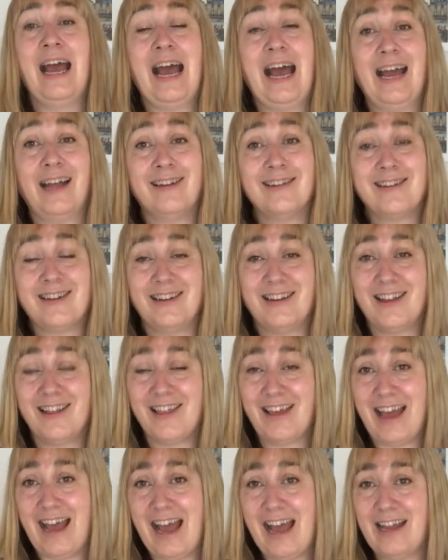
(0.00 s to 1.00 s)
And
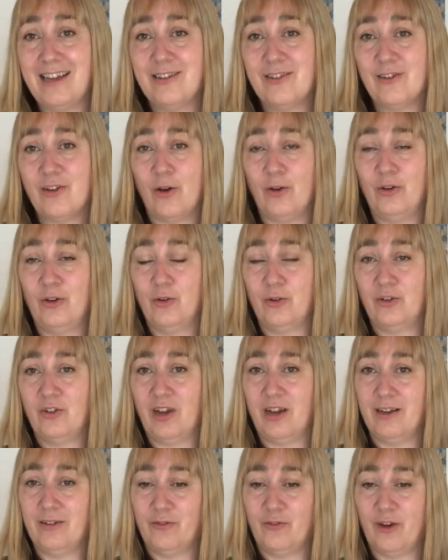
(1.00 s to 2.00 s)
another hand on your
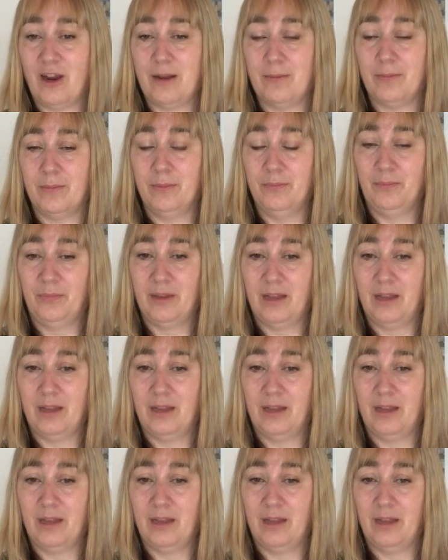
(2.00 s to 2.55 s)
diaphragm.